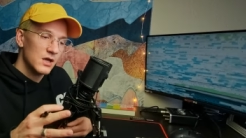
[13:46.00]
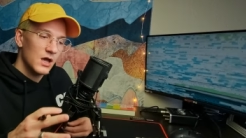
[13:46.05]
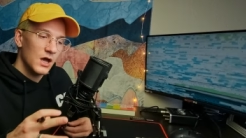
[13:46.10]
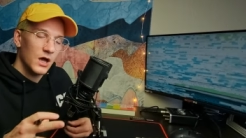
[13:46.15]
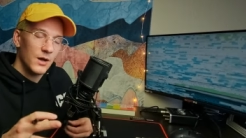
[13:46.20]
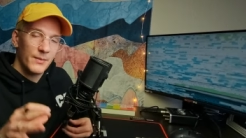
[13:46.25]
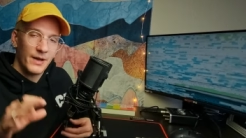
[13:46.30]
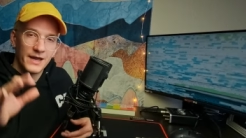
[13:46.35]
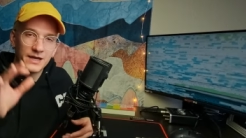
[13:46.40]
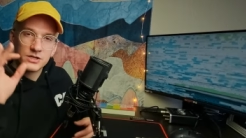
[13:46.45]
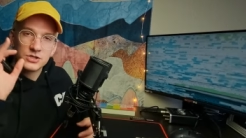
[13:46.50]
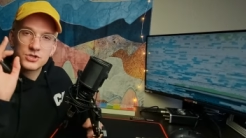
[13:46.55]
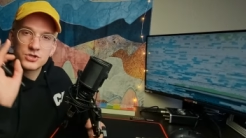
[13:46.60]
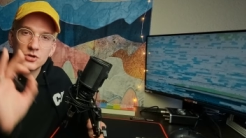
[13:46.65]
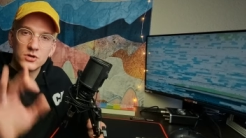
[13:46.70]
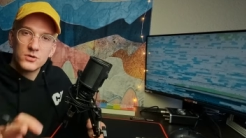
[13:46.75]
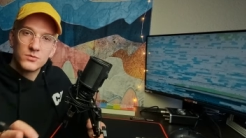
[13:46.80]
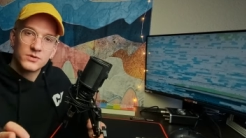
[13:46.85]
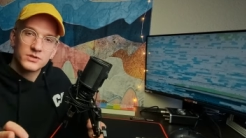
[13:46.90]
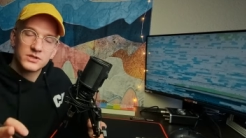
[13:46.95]
I can show
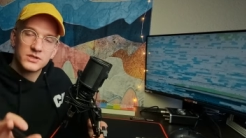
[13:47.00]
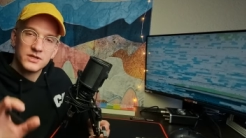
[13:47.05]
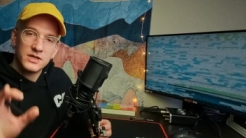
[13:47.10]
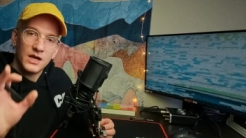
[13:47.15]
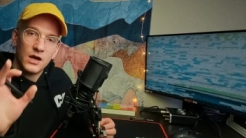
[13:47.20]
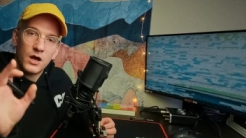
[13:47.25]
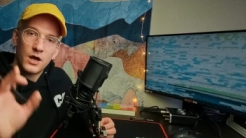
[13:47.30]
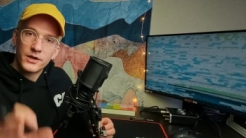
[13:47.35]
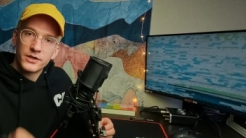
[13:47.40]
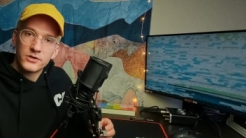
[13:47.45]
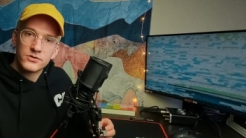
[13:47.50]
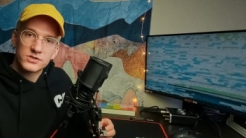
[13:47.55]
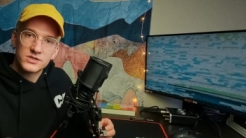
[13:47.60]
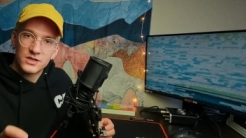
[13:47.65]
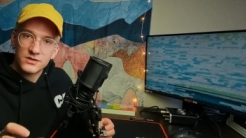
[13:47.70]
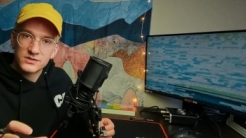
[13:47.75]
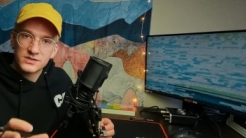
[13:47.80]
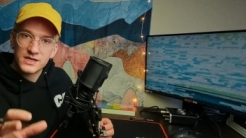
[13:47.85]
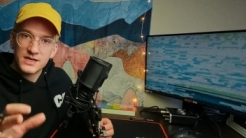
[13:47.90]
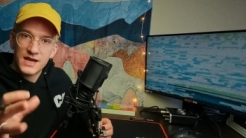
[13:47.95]
you what the audio
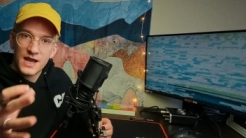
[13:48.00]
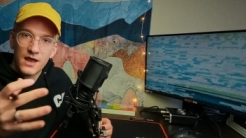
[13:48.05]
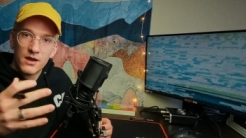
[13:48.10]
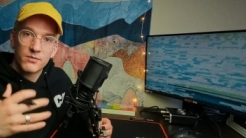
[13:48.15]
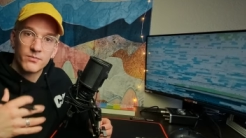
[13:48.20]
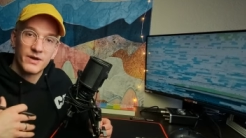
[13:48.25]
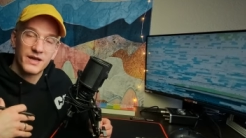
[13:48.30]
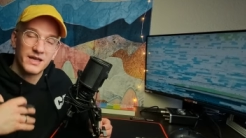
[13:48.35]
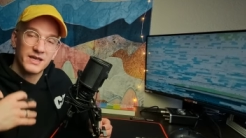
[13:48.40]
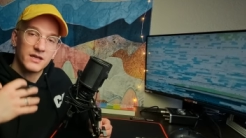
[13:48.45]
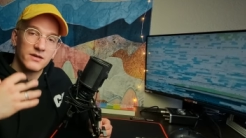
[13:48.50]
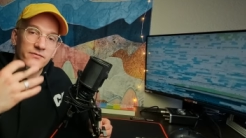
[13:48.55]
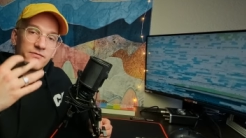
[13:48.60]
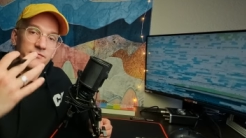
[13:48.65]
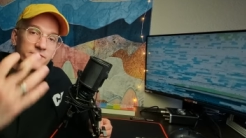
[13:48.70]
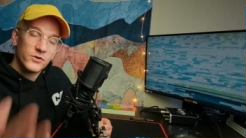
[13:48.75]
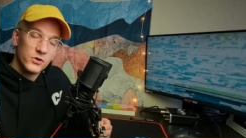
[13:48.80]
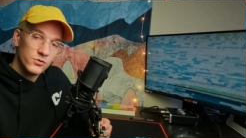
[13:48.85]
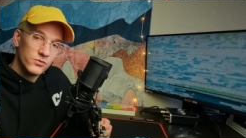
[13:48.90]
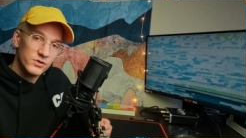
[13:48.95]
sounds like out of my
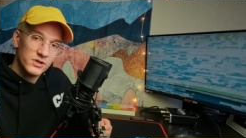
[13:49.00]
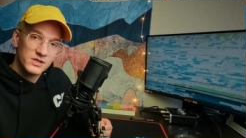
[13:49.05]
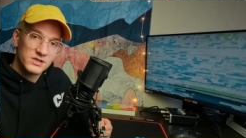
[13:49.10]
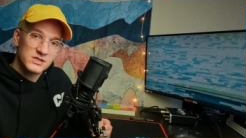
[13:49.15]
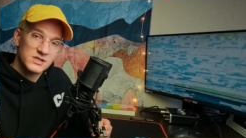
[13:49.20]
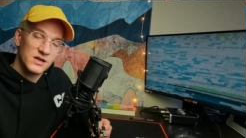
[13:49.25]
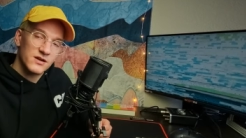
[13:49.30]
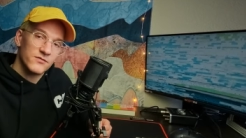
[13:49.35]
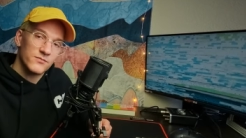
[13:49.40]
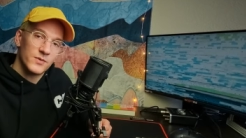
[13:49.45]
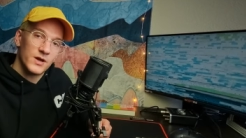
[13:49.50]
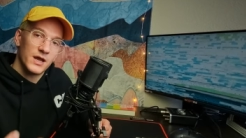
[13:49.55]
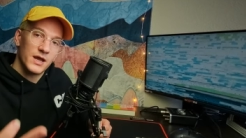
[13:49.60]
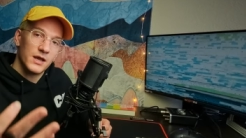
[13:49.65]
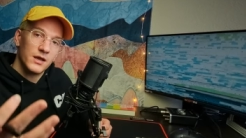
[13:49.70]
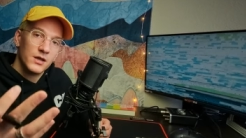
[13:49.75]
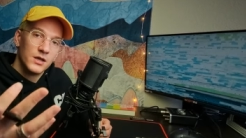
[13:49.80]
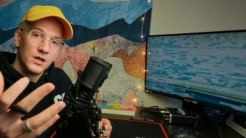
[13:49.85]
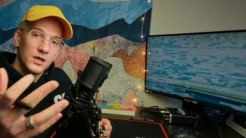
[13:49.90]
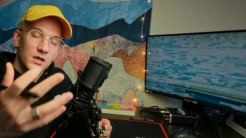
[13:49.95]
phone instead of
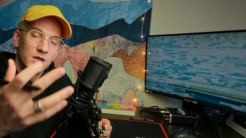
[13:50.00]
my,